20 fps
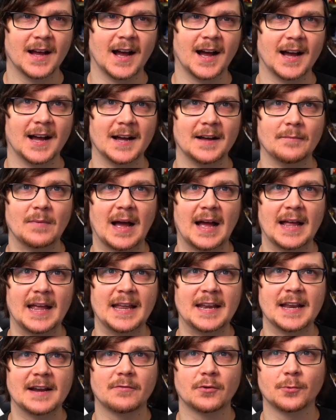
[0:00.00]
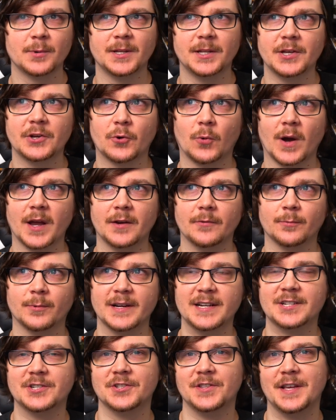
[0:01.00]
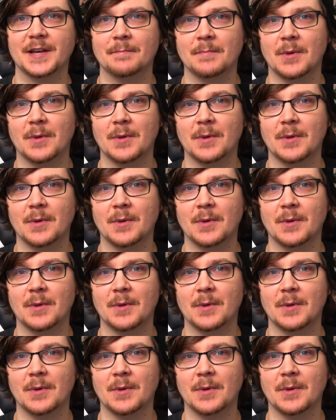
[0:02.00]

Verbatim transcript: Um, it never really quite reached the